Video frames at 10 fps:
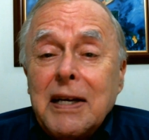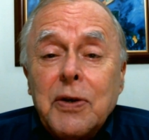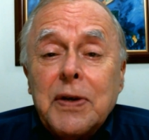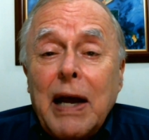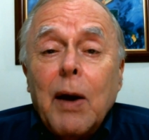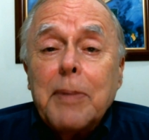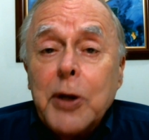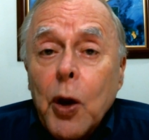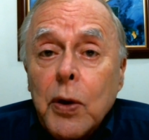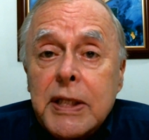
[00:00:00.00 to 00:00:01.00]
couldn't help but
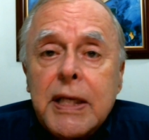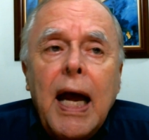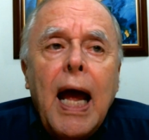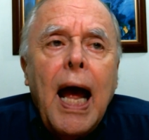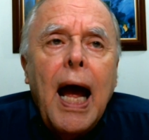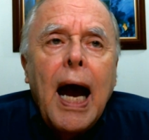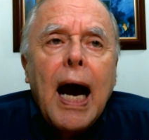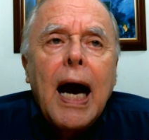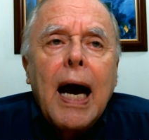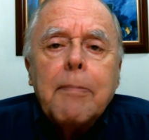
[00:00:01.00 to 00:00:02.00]
notice.
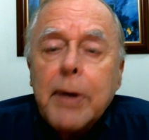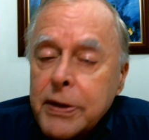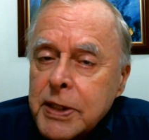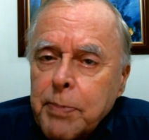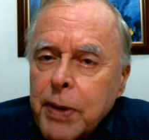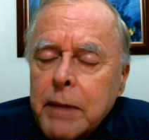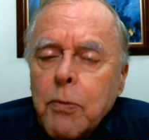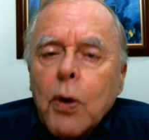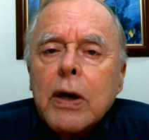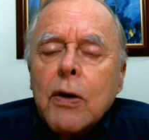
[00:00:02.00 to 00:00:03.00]
But there's plenty
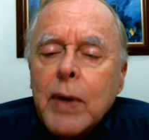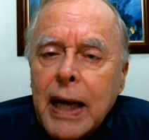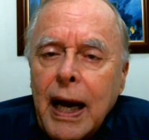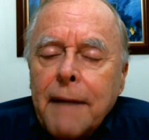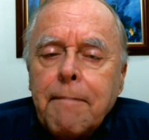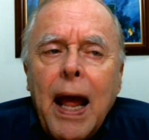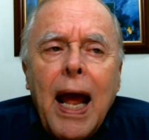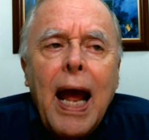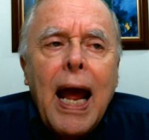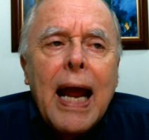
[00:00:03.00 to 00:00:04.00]
more going on.
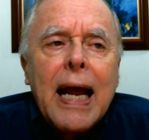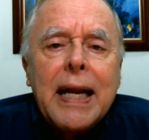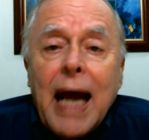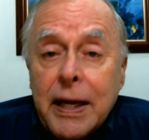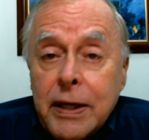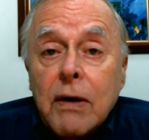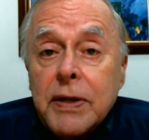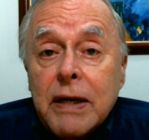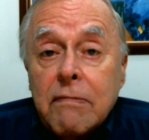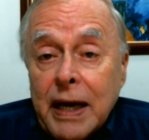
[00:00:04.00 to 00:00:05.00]
And I know
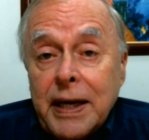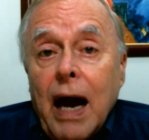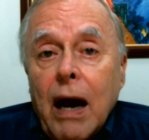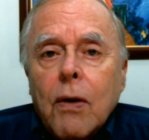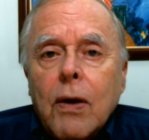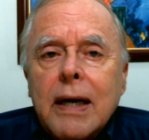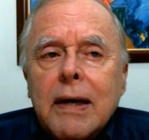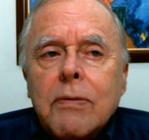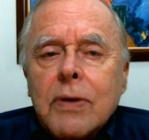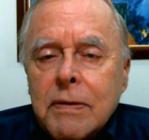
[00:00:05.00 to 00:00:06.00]
that right
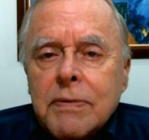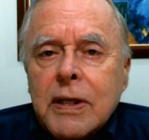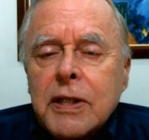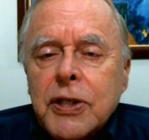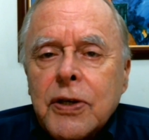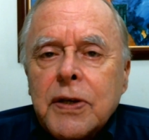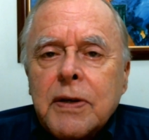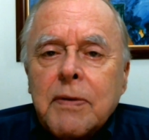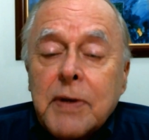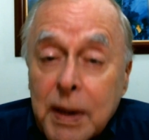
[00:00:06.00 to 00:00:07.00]
now we're
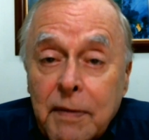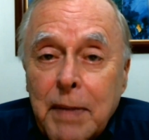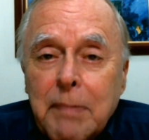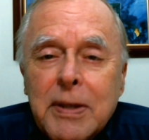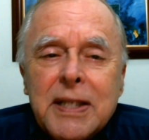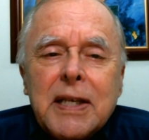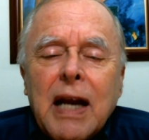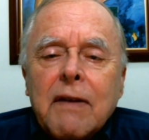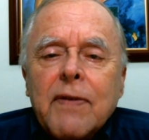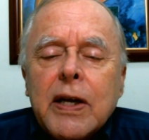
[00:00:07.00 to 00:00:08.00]
concerned, some members
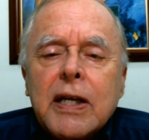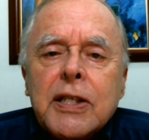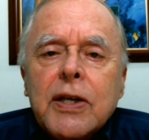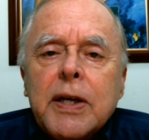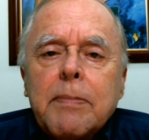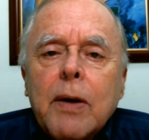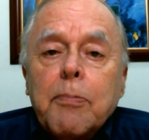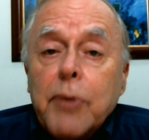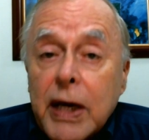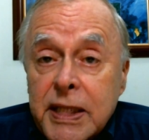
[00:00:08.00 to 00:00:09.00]
are very concerned
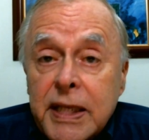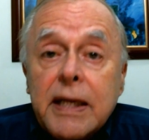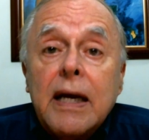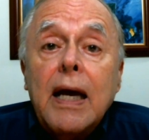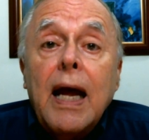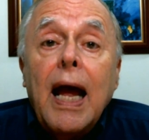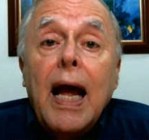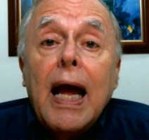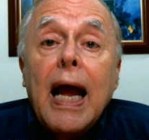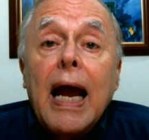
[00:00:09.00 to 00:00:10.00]
about Brexit
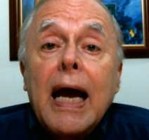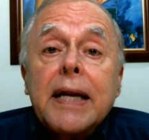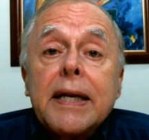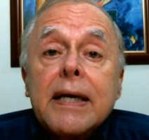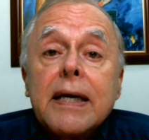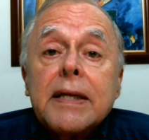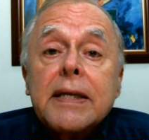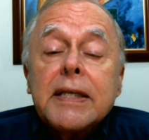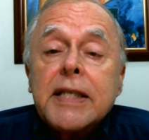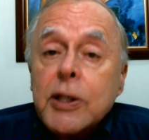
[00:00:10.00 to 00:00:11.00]
and
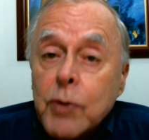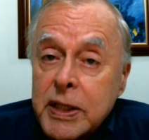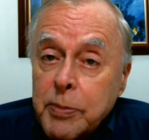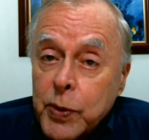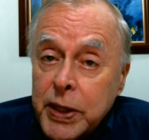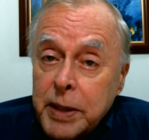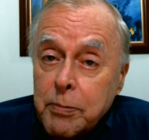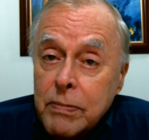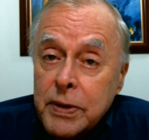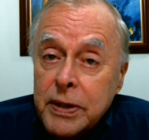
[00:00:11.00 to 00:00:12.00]
the situation
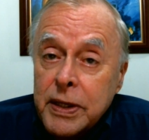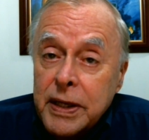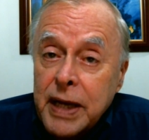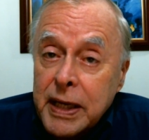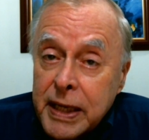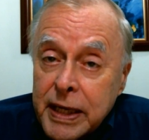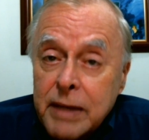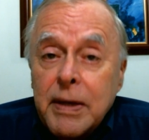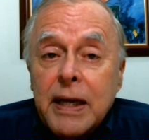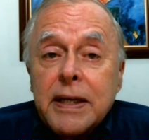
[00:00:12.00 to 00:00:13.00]
between the United
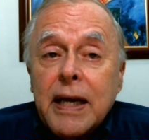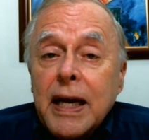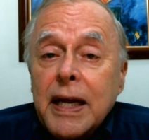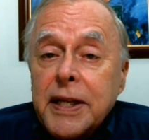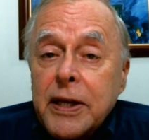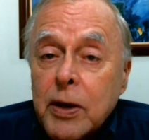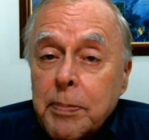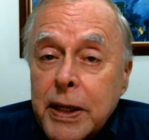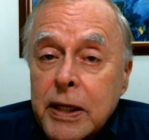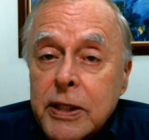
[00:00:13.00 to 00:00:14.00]
Kingdom and the
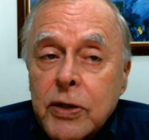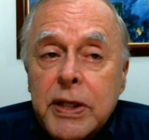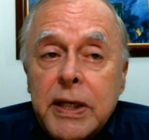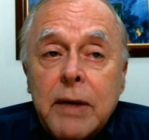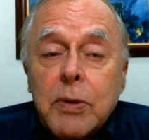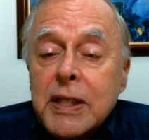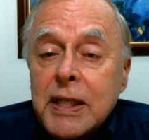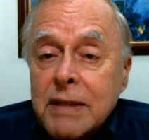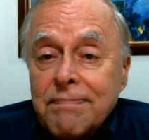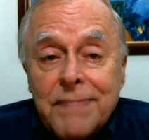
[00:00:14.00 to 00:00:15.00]
European Union, which is